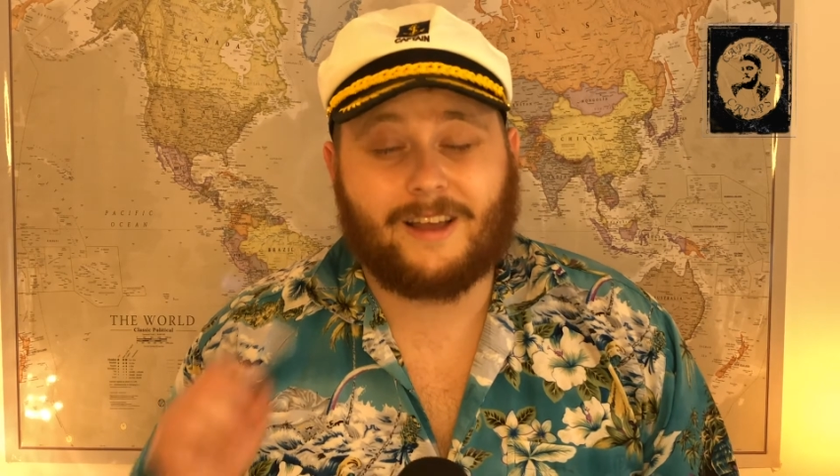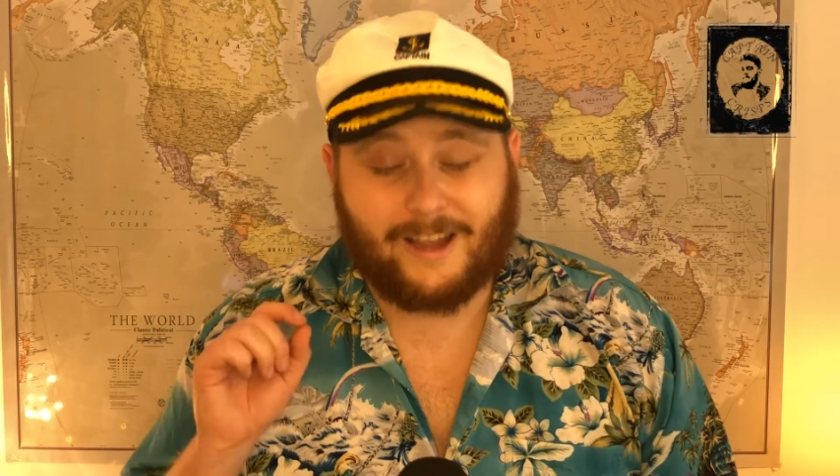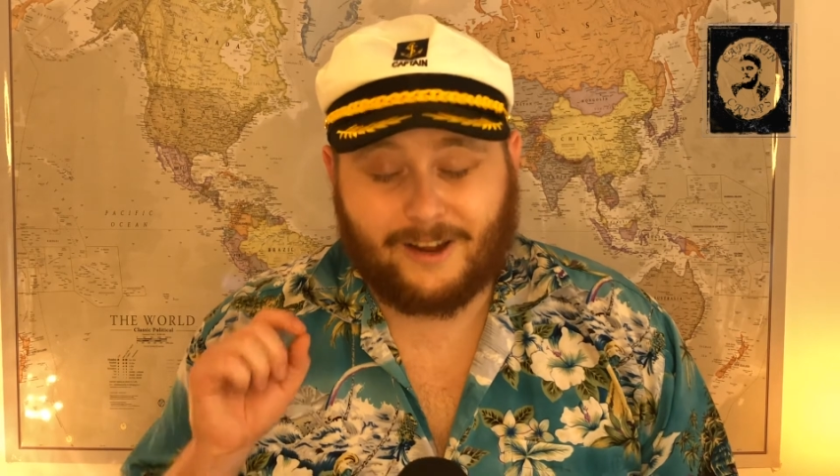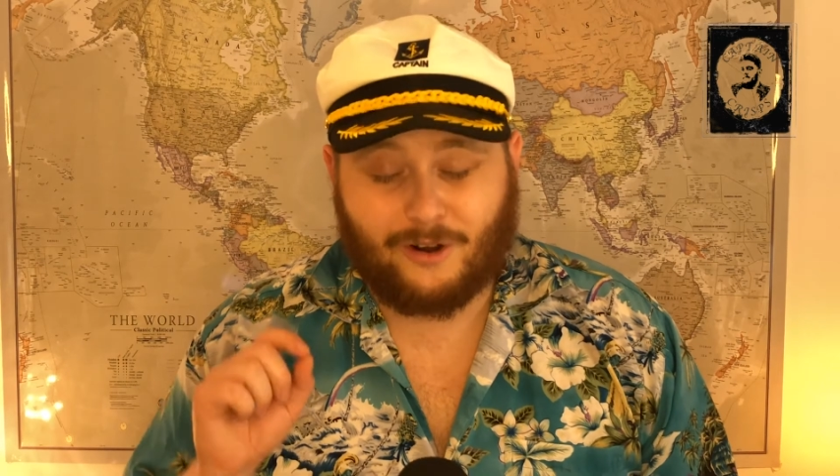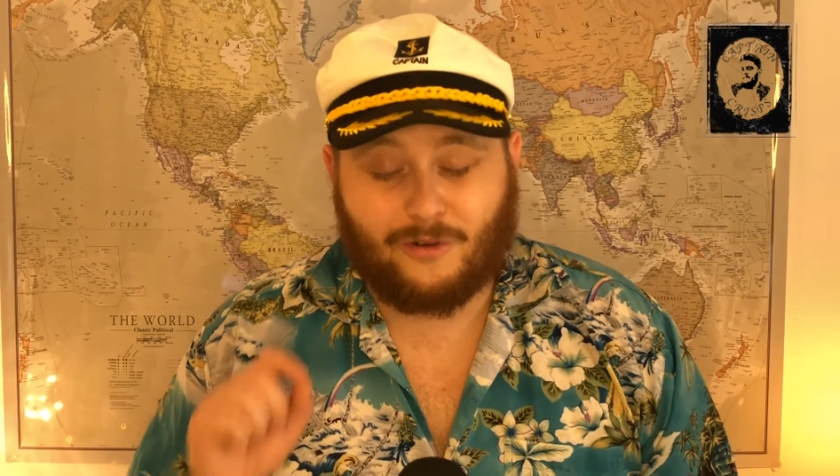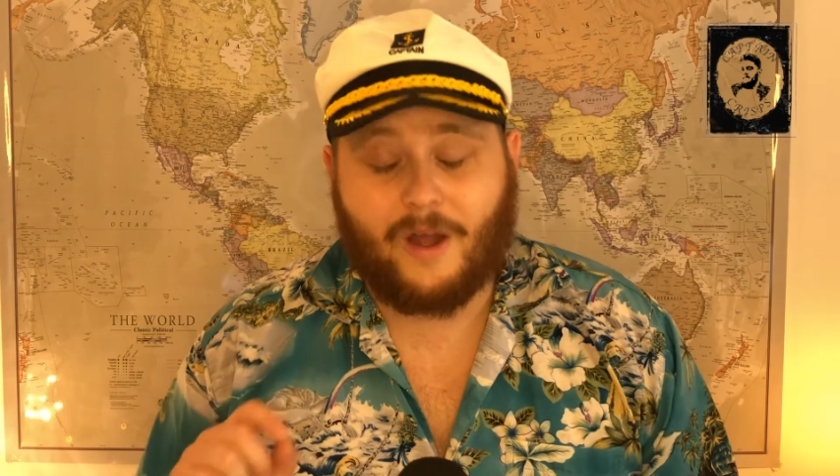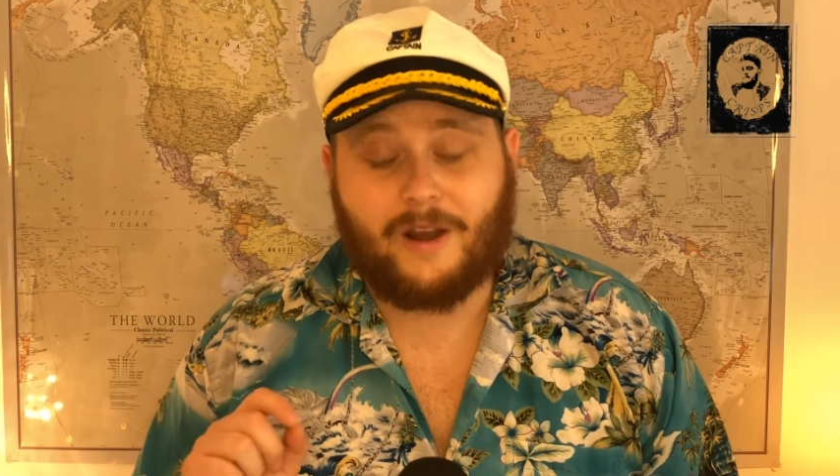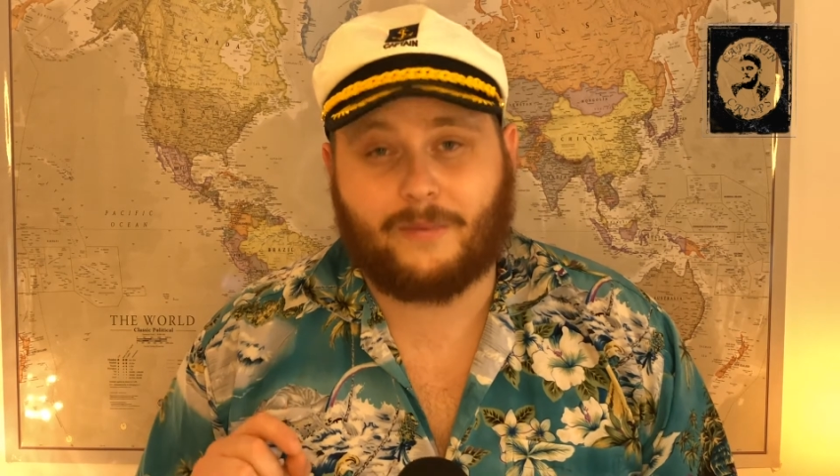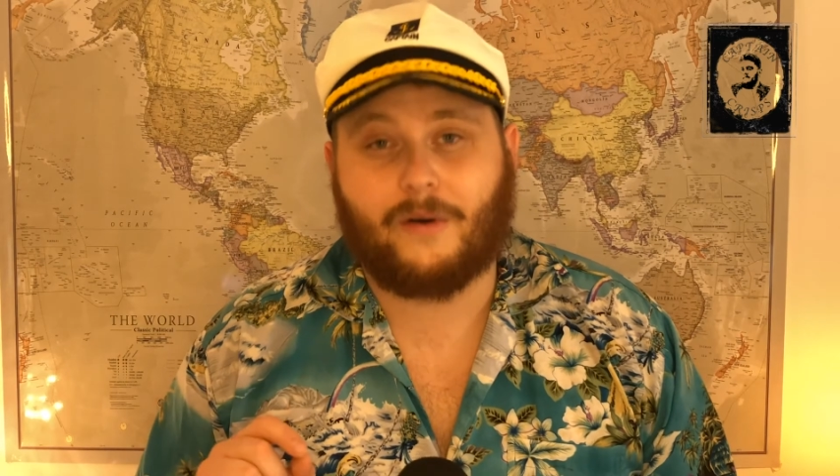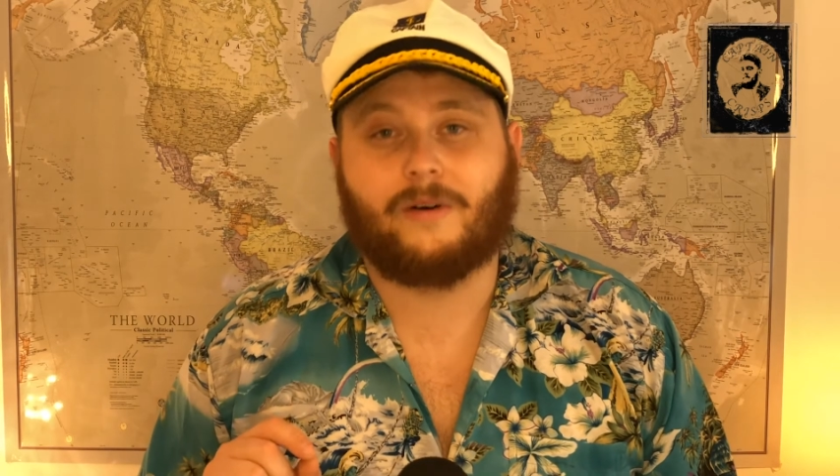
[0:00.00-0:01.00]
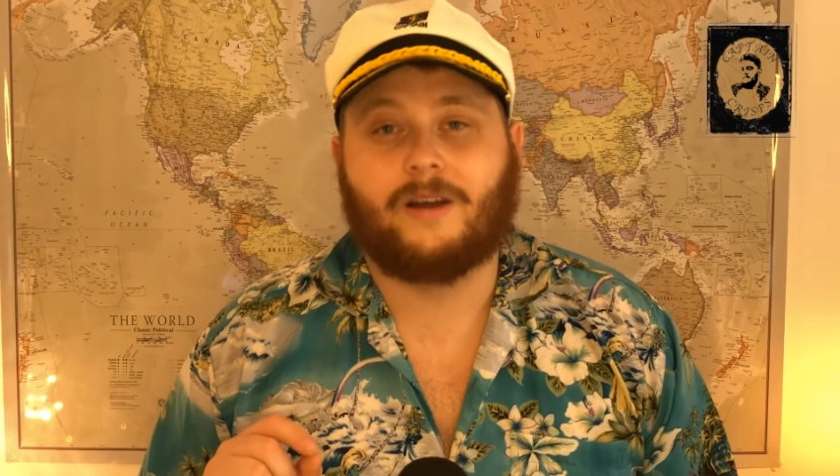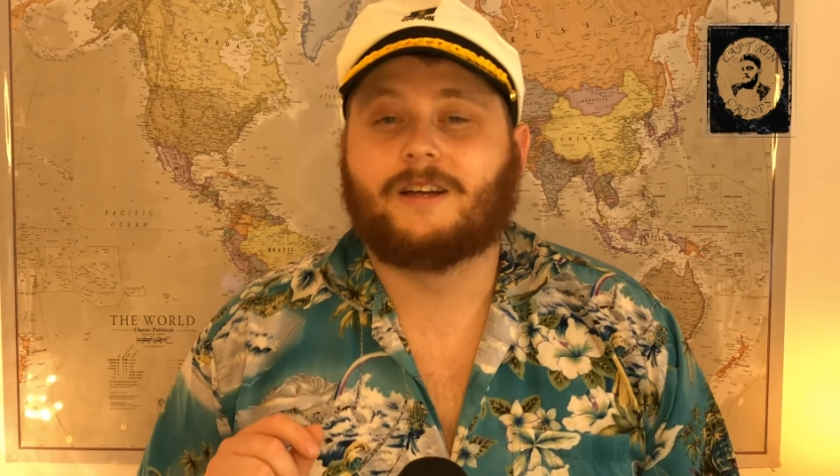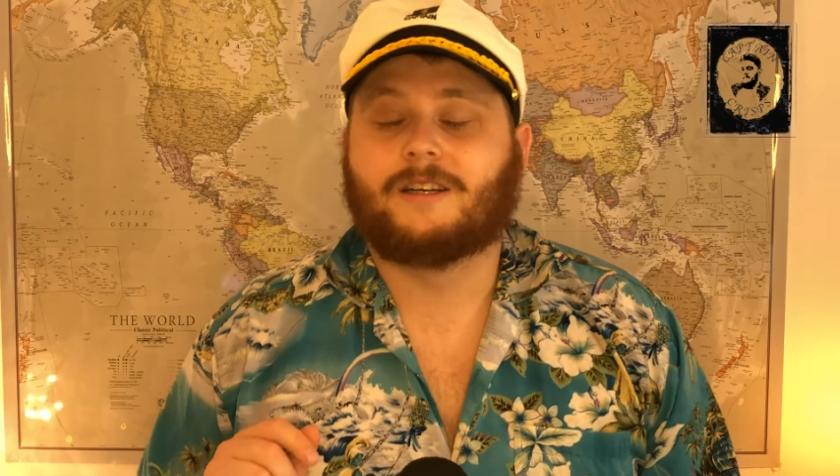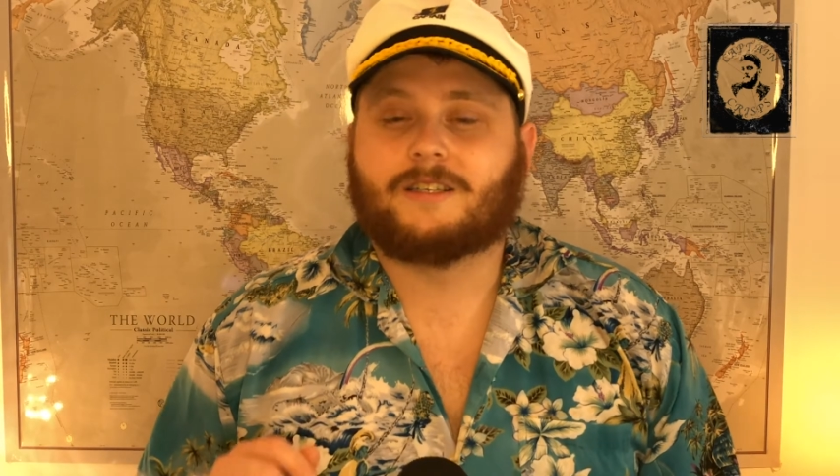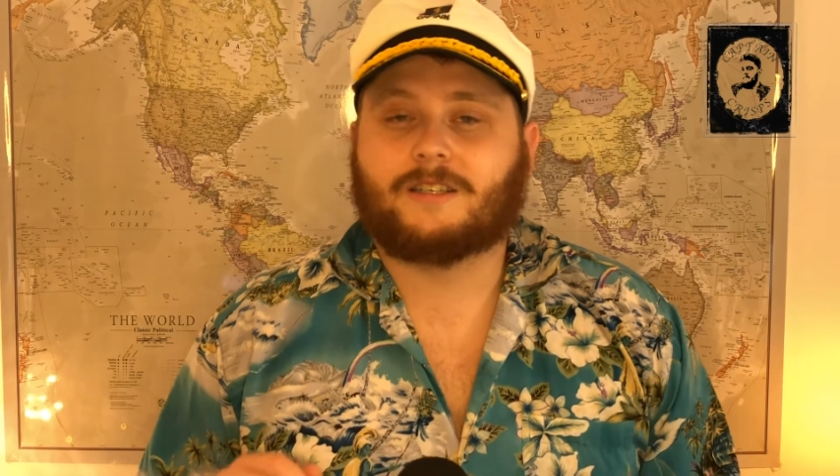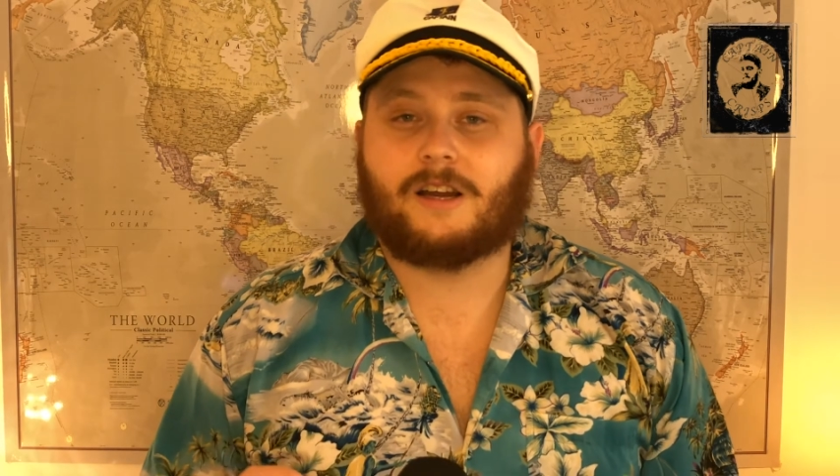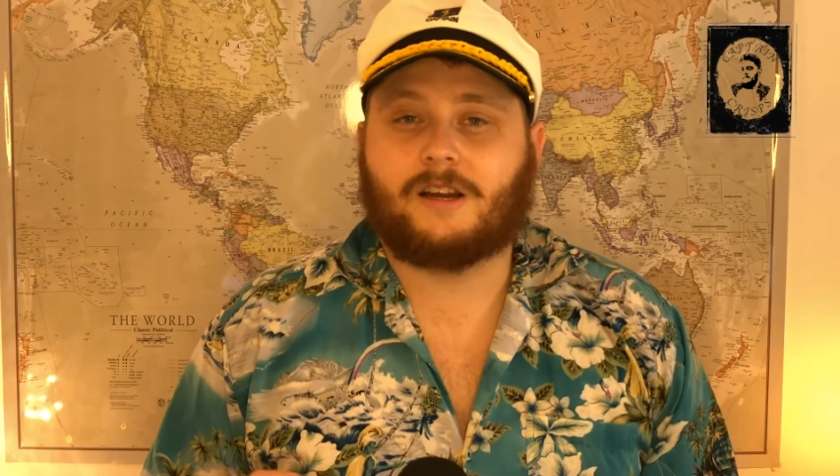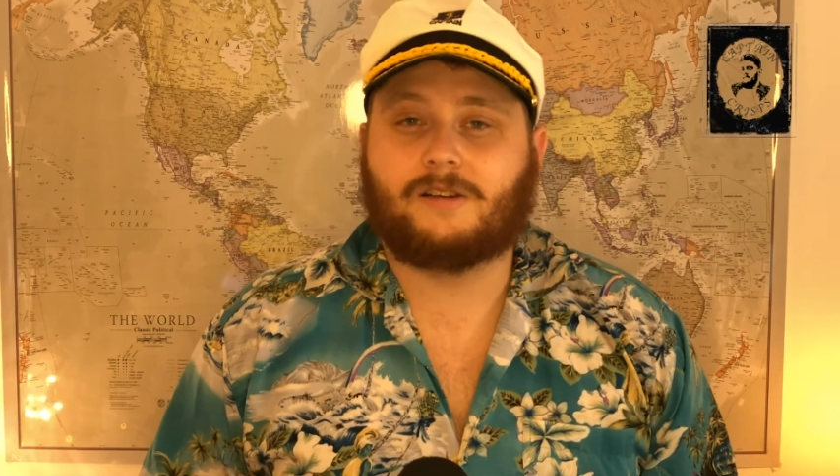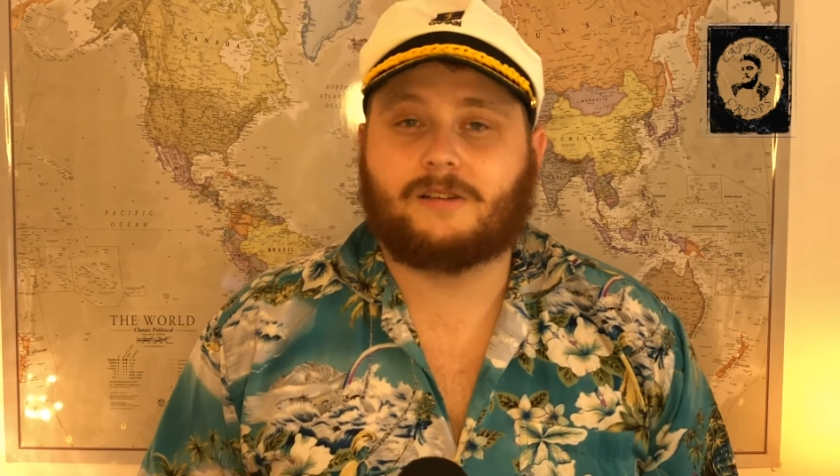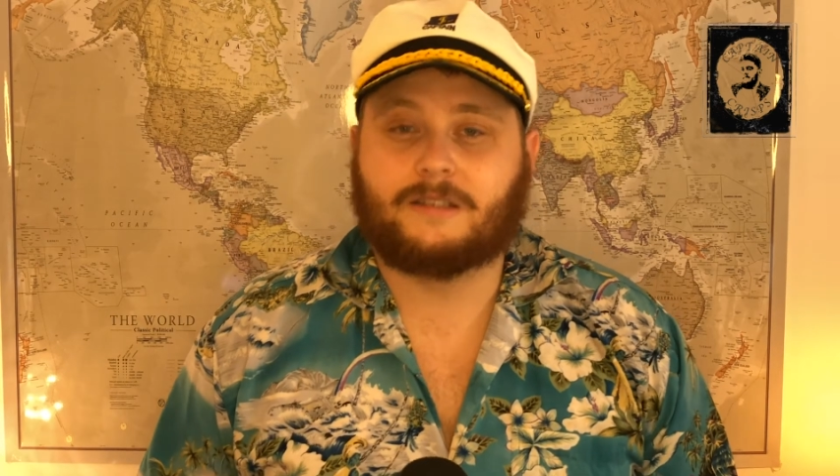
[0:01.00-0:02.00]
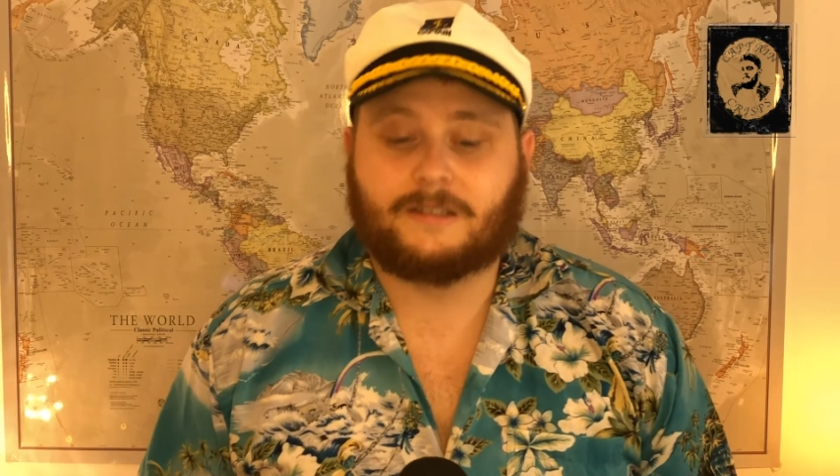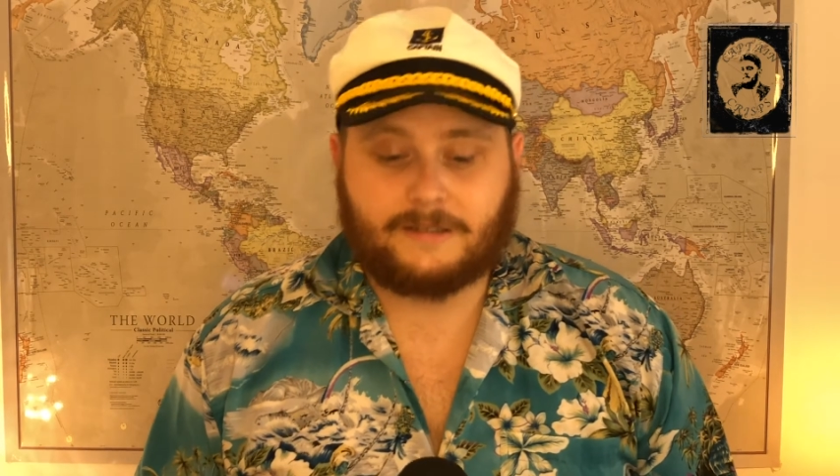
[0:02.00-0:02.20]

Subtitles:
incredible, so,